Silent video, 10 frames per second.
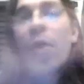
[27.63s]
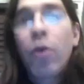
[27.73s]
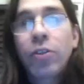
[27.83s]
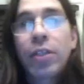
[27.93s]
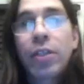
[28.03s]

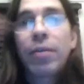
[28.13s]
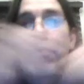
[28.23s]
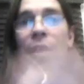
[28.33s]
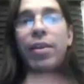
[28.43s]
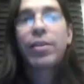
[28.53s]
most
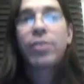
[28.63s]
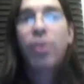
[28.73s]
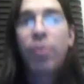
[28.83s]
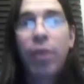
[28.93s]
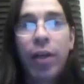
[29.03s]
methods
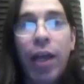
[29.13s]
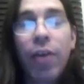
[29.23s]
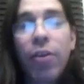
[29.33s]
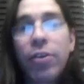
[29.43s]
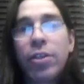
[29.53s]
don't work.
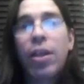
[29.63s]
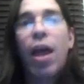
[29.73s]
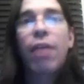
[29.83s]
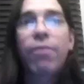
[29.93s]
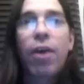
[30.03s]
I know there's a
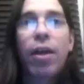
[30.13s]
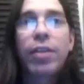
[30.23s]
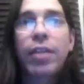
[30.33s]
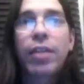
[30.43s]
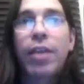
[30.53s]
lot of
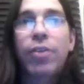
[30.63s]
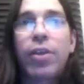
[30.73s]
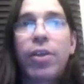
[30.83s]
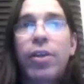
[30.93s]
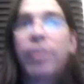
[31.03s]
content
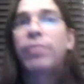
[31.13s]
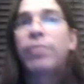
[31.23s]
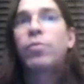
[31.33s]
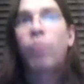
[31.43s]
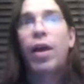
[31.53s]
out there,
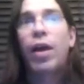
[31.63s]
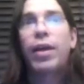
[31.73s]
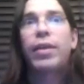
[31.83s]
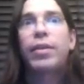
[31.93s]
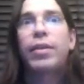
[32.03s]
and
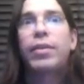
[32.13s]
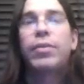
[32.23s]
why